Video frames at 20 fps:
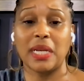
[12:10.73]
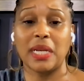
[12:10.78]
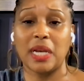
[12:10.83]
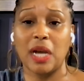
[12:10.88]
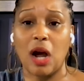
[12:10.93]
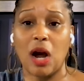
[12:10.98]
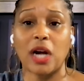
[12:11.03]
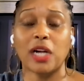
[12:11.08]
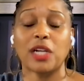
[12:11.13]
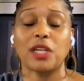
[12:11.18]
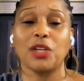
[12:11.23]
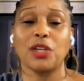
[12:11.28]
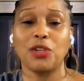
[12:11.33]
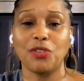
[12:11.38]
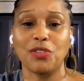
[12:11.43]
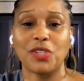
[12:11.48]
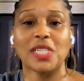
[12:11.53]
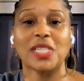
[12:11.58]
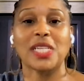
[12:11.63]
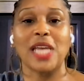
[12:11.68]
to get
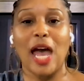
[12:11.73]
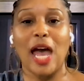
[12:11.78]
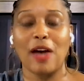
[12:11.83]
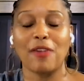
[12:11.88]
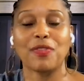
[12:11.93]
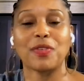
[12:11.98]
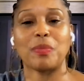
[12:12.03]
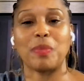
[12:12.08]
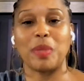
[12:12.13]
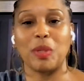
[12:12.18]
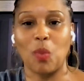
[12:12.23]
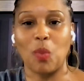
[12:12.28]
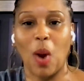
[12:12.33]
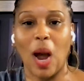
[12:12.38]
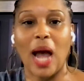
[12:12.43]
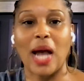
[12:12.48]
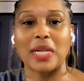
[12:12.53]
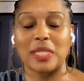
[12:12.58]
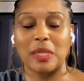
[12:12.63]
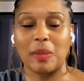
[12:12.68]
art. You just have to
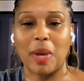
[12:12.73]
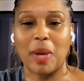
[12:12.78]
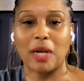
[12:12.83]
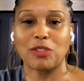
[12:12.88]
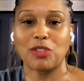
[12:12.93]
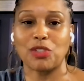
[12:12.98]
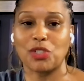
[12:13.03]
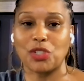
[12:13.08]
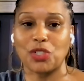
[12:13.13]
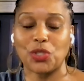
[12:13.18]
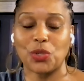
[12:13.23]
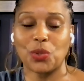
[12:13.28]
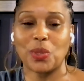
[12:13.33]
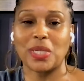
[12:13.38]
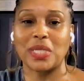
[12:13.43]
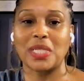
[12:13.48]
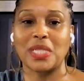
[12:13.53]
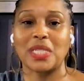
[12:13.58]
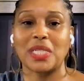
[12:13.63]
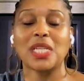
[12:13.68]
be wise about
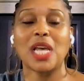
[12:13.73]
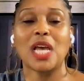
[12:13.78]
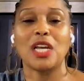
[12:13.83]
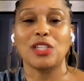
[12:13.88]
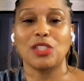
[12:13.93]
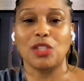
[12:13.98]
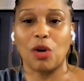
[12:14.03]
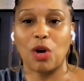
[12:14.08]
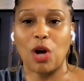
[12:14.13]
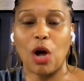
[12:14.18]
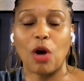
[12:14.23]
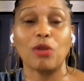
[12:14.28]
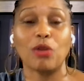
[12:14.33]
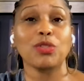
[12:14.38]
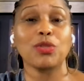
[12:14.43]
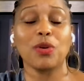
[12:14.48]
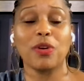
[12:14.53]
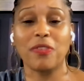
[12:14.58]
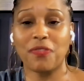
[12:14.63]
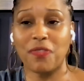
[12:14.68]
your choices. So
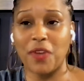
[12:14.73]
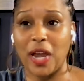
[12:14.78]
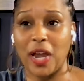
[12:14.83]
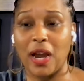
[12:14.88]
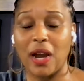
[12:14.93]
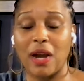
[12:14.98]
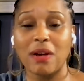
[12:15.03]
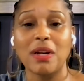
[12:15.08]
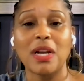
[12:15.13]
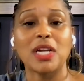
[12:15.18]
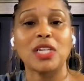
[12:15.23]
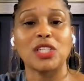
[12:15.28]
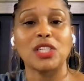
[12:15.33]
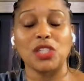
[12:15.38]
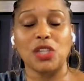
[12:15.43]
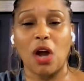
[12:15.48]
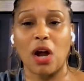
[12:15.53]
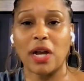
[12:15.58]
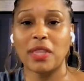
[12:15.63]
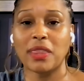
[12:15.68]
go to a fair,
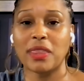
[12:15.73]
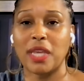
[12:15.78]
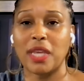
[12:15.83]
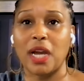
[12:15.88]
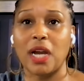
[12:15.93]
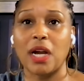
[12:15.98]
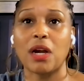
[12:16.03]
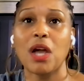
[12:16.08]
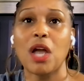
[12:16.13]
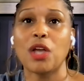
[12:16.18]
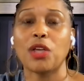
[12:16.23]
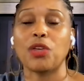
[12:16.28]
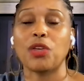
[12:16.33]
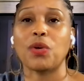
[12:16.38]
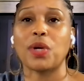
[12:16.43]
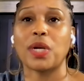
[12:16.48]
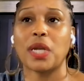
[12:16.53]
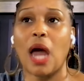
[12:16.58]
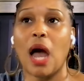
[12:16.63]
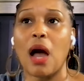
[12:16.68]
start there.
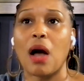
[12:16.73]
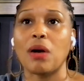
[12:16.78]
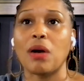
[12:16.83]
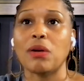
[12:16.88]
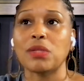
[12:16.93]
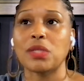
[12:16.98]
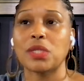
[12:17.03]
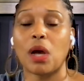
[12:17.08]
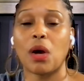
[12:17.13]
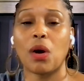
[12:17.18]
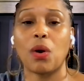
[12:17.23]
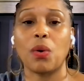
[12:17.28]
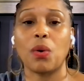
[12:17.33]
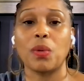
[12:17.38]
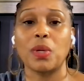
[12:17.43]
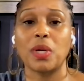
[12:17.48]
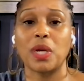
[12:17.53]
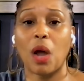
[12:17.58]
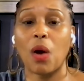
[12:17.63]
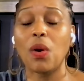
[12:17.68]
You can
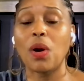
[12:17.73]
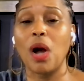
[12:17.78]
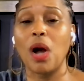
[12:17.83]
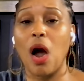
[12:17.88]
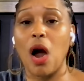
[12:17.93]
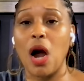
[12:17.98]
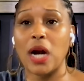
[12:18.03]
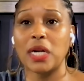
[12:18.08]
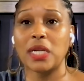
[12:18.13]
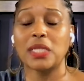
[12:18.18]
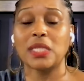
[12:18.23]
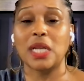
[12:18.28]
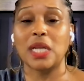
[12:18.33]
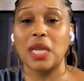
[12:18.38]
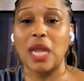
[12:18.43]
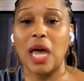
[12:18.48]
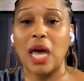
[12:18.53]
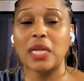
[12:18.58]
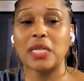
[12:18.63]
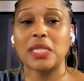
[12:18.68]
also, local
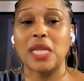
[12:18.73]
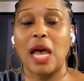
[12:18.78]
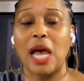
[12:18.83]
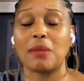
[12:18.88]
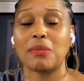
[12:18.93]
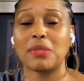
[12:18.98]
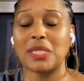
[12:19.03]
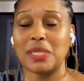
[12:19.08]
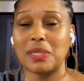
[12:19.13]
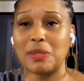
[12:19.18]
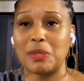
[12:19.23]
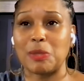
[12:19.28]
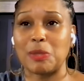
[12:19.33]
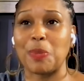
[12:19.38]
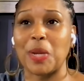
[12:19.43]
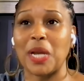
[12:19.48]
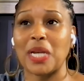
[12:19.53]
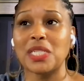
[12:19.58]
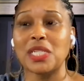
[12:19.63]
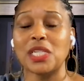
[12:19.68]
artists, a lot of times,
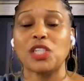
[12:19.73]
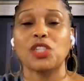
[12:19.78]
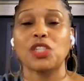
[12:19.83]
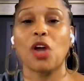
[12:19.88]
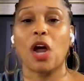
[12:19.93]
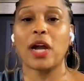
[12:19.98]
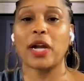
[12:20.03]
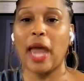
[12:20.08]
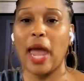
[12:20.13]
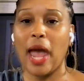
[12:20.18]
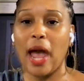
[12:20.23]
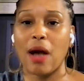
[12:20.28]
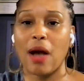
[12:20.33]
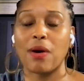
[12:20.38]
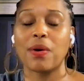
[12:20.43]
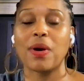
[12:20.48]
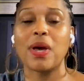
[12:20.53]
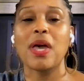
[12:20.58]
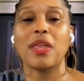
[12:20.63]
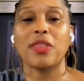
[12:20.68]
especially start
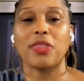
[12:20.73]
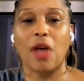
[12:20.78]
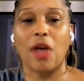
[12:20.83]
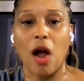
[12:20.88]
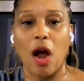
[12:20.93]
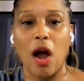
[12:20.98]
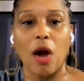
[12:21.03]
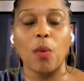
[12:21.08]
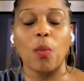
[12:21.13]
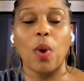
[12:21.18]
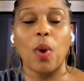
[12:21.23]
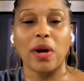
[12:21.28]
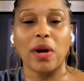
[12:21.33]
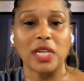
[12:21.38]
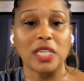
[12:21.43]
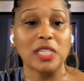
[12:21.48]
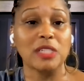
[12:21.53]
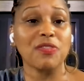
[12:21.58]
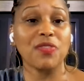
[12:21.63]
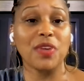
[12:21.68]
out, the
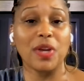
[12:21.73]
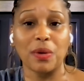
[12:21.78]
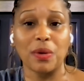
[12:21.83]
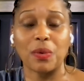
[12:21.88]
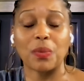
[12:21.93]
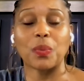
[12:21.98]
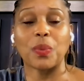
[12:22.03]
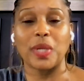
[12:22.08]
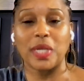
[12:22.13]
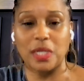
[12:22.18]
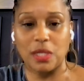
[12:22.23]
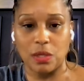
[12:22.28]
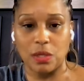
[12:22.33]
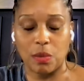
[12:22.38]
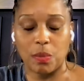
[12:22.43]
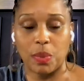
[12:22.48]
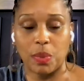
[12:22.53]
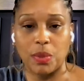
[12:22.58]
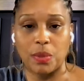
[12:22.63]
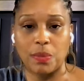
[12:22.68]
artwork is very
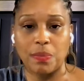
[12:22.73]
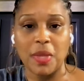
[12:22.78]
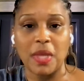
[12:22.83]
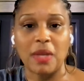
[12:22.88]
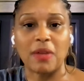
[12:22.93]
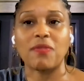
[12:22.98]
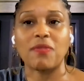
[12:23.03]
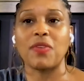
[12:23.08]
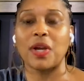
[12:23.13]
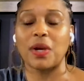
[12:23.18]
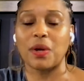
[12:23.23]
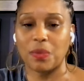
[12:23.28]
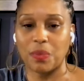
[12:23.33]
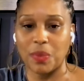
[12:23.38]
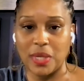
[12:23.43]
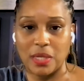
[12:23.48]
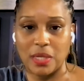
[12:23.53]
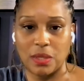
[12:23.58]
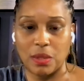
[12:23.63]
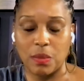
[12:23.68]
reasonable,
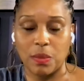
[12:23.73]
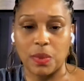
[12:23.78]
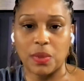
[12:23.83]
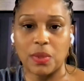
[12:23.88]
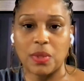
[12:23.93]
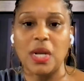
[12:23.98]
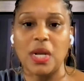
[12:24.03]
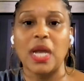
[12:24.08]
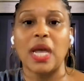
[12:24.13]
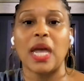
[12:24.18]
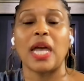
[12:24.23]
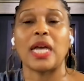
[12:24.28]
very reasonable.